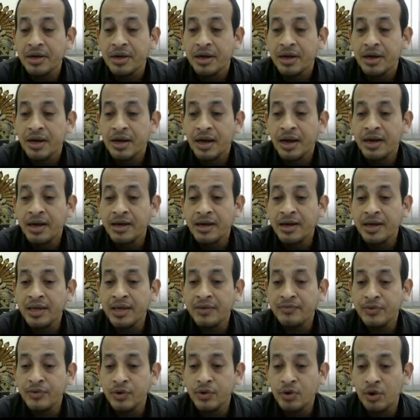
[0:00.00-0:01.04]
and
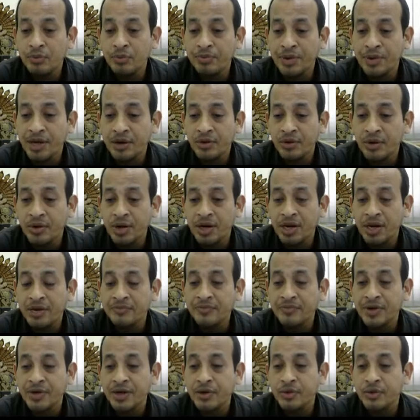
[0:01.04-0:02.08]
if you compare Royal
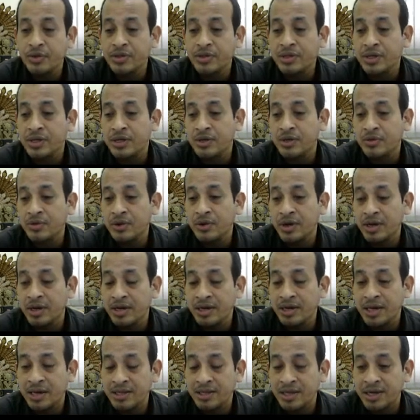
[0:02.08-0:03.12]
Enfield with
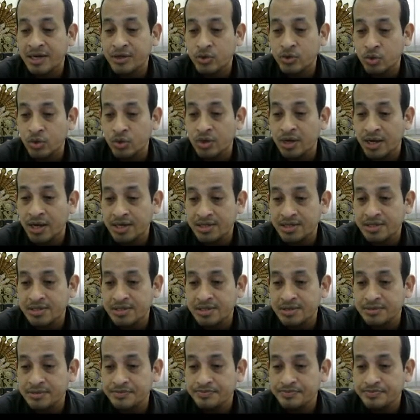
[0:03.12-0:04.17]
any other
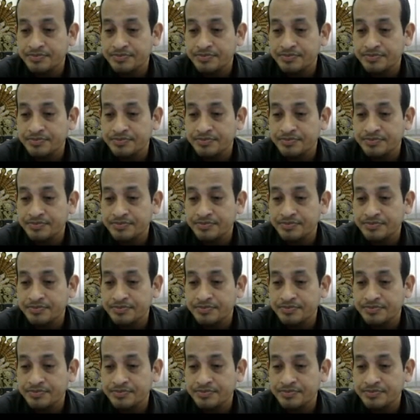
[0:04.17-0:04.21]
two-wheelers